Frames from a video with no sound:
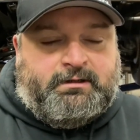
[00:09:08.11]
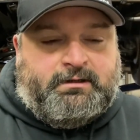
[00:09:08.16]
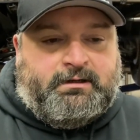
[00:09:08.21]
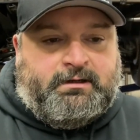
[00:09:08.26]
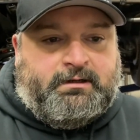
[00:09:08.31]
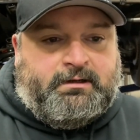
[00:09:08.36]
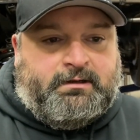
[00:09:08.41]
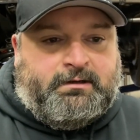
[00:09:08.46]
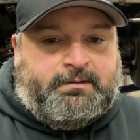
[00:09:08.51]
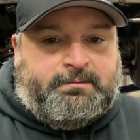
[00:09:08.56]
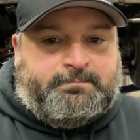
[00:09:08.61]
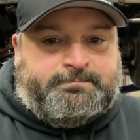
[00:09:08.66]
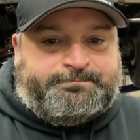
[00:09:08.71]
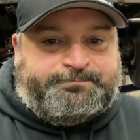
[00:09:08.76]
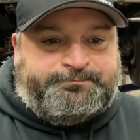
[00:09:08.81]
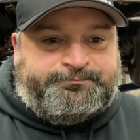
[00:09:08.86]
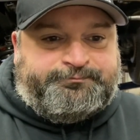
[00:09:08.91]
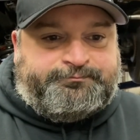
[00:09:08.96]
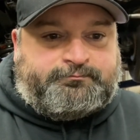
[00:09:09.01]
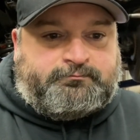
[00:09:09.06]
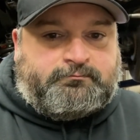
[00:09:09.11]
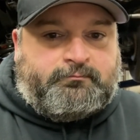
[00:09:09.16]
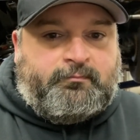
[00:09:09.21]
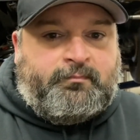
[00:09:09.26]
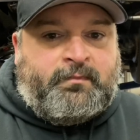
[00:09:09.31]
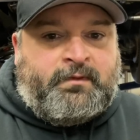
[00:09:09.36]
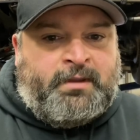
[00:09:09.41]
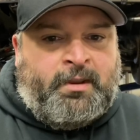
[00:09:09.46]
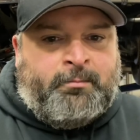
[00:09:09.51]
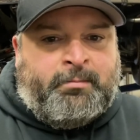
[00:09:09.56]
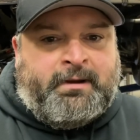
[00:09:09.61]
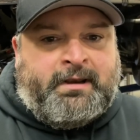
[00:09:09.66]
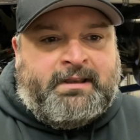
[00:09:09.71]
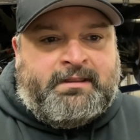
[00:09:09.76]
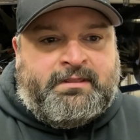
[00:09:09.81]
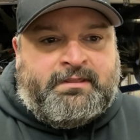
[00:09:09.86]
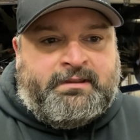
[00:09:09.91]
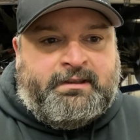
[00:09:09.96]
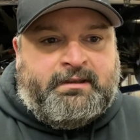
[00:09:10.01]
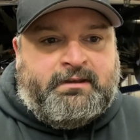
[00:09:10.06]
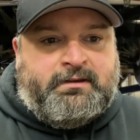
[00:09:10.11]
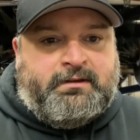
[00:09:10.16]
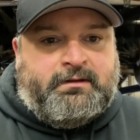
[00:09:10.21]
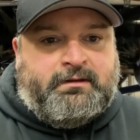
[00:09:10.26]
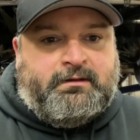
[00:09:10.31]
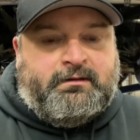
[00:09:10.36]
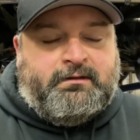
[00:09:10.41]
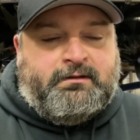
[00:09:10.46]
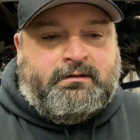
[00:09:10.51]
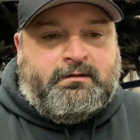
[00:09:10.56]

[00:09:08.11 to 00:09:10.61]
But I think